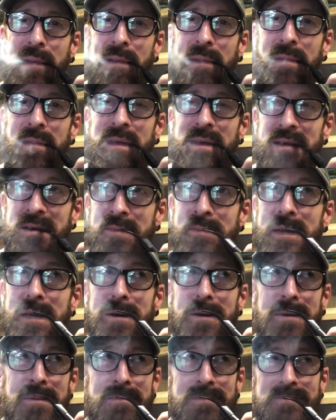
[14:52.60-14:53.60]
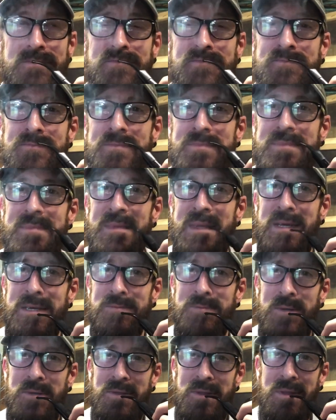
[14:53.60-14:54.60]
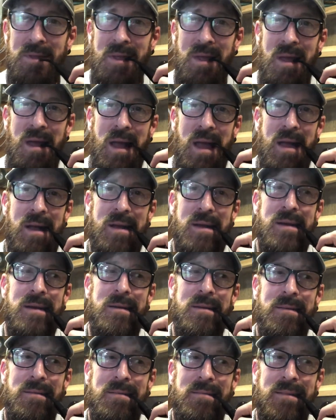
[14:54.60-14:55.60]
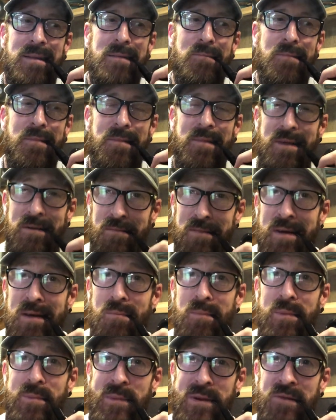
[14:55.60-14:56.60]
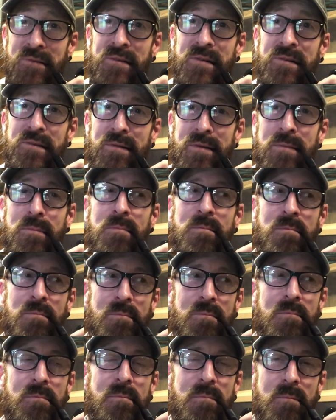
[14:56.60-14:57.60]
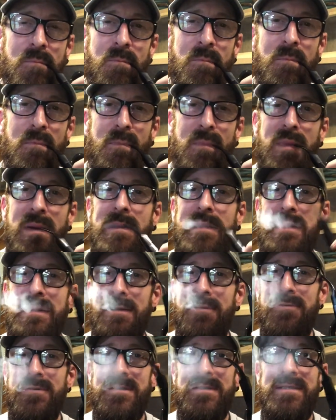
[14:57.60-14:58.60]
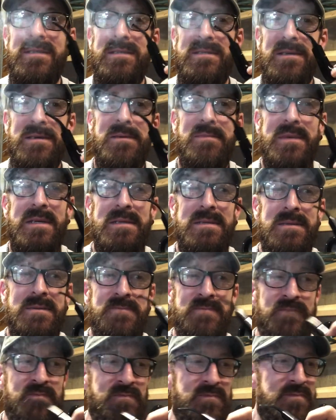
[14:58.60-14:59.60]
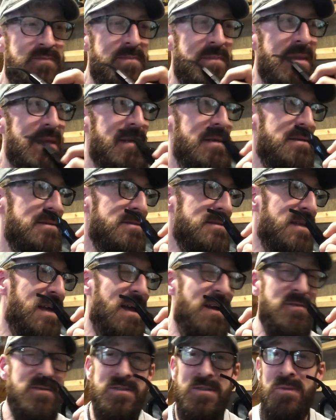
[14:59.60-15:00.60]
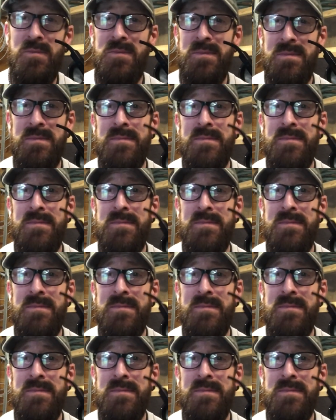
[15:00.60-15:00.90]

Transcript: they're coming up next month, and it will no doubt be mentioned. And I was determined to have some